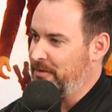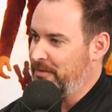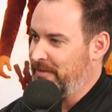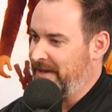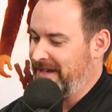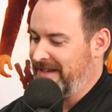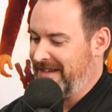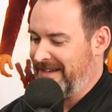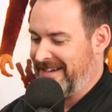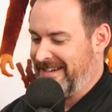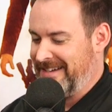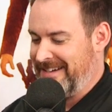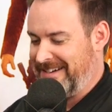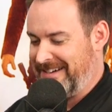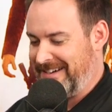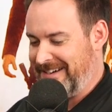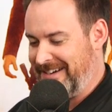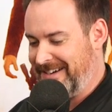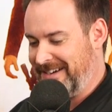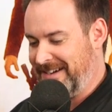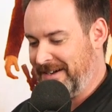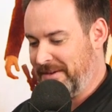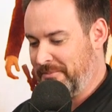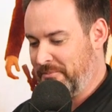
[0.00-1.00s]
me.
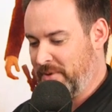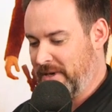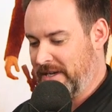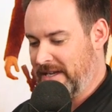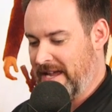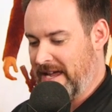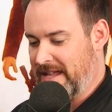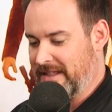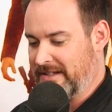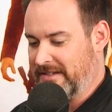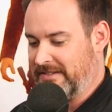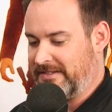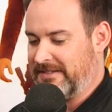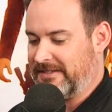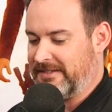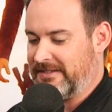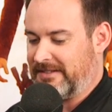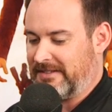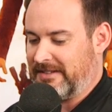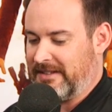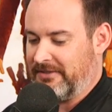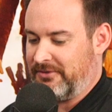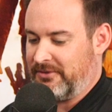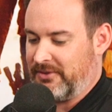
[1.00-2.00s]
Yeah. But yeah, this
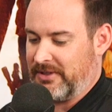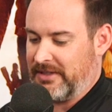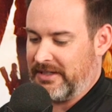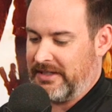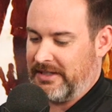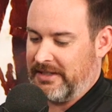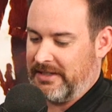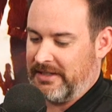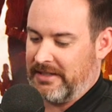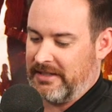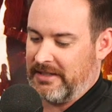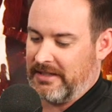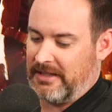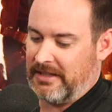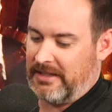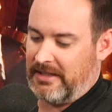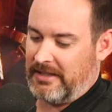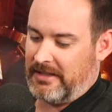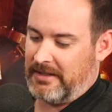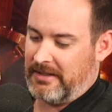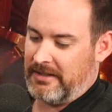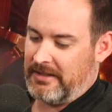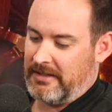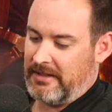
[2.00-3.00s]
is definitely
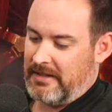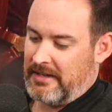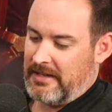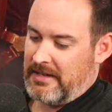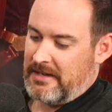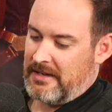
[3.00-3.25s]
I